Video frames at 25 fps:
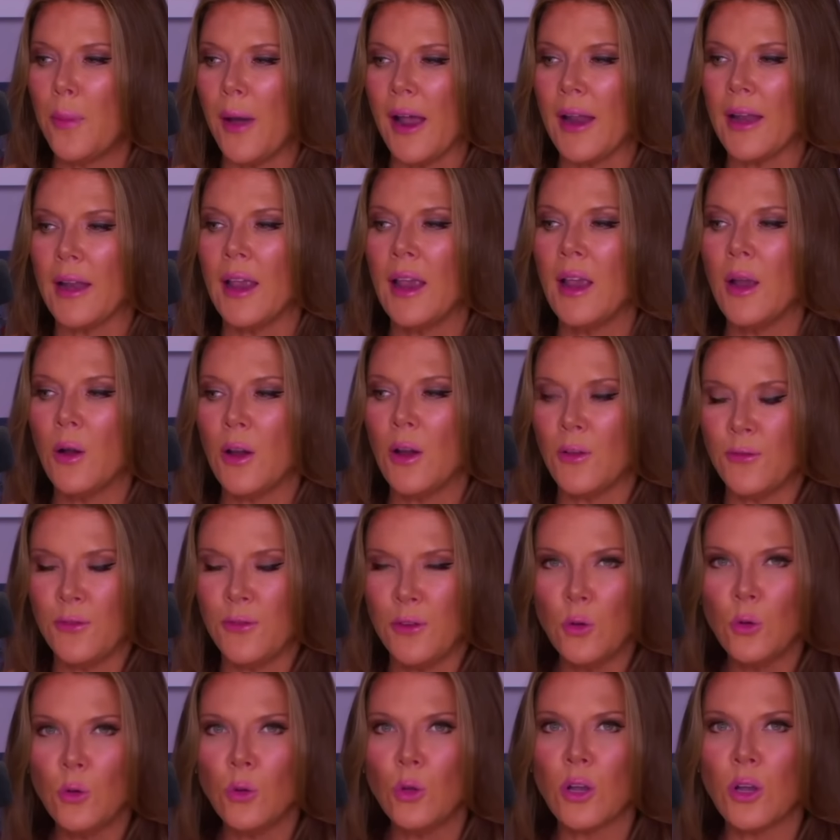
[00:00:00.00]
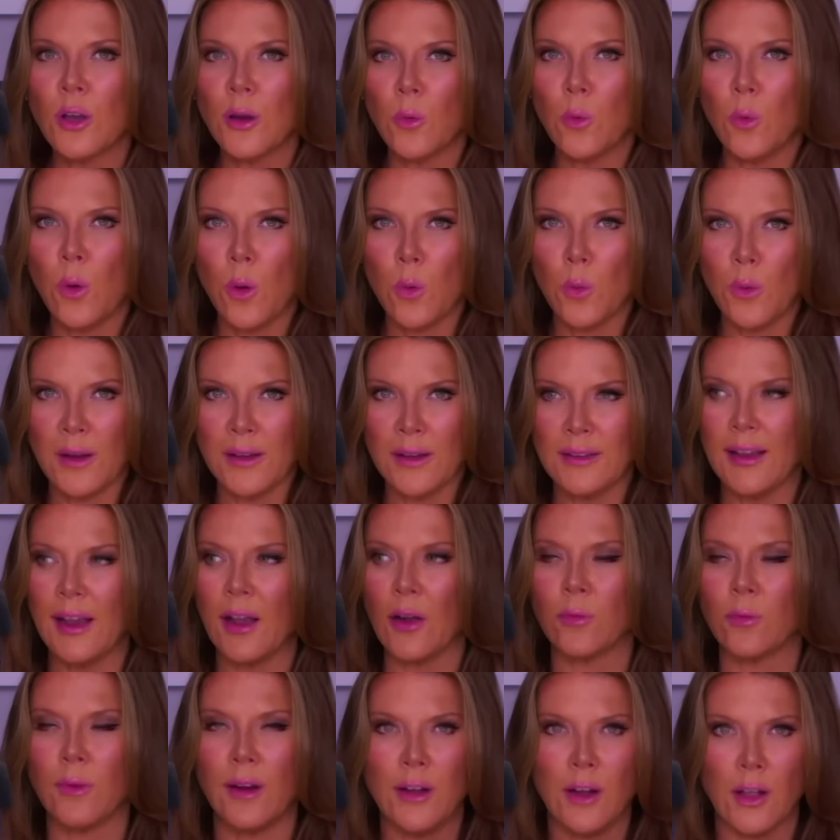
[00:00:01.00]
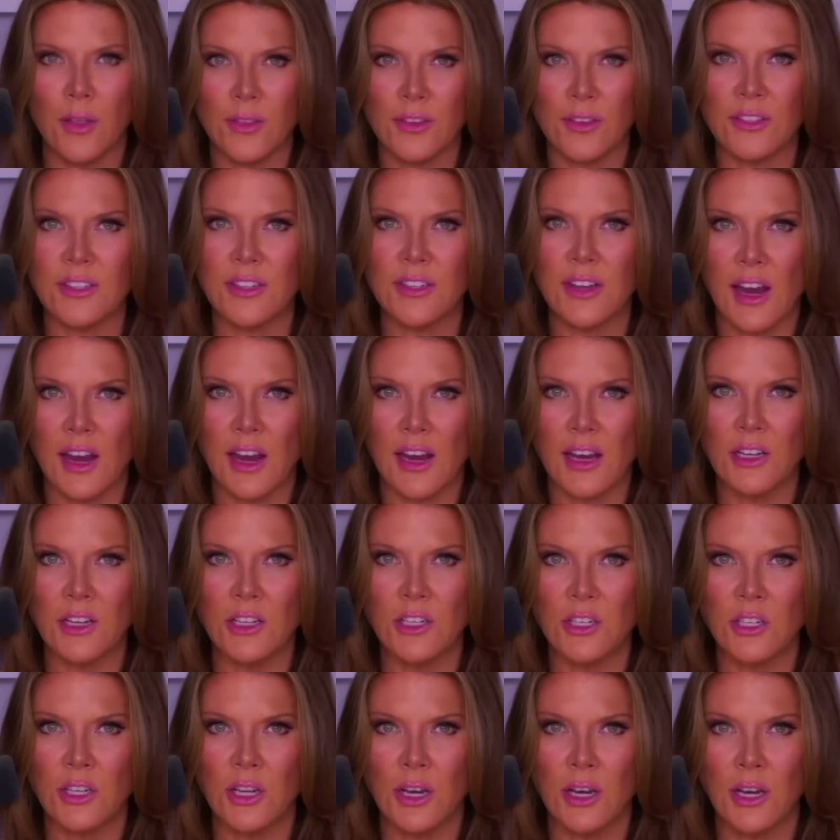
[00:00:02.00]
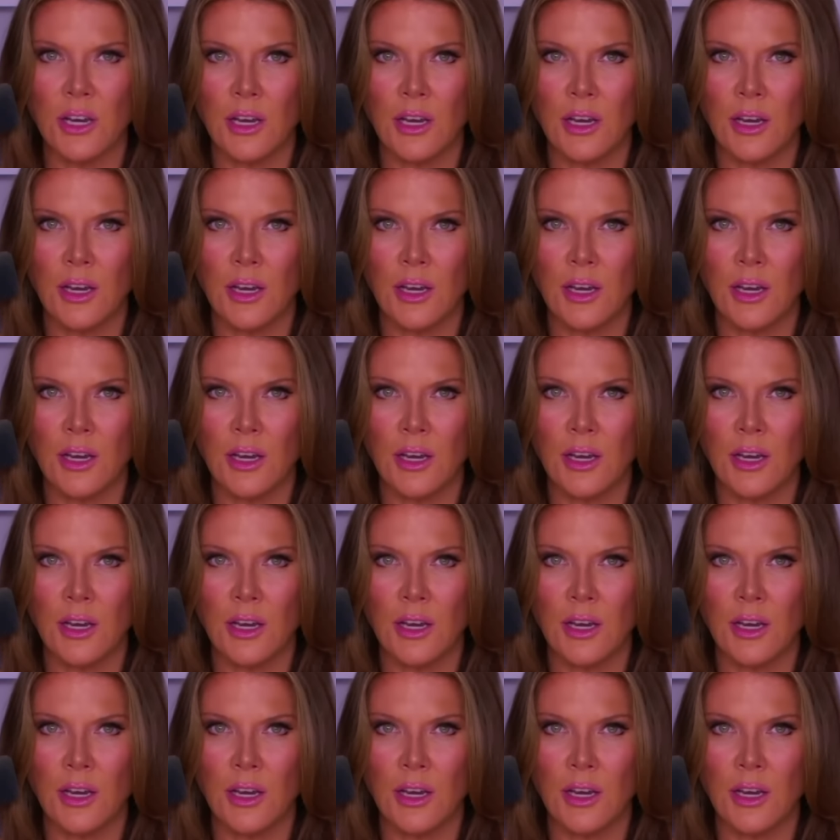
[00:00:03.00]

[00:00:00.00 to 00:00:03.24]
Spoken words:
but if you look at what went down right on the stage,